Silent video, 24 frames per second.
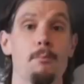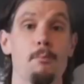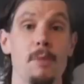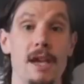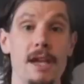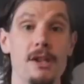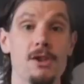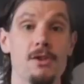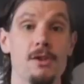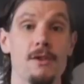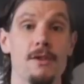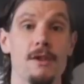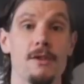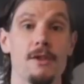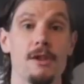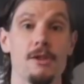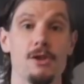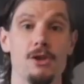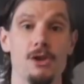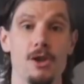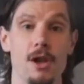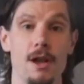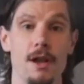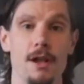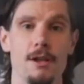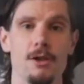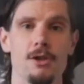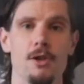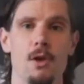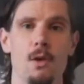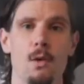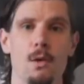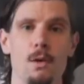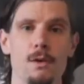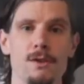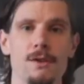Make sure that the judge
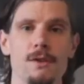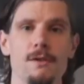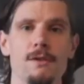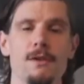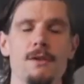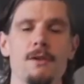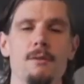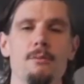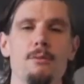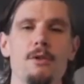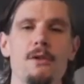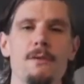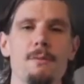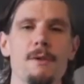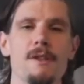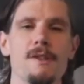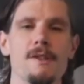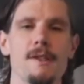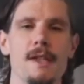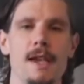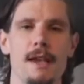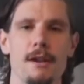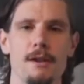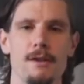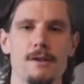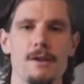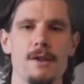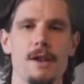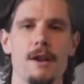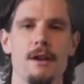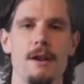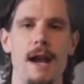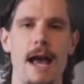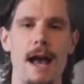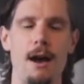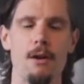holds you to the movement standards
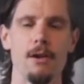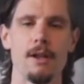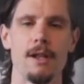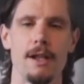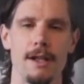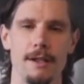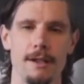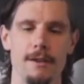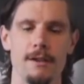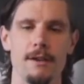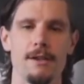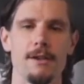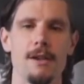that are outlined in the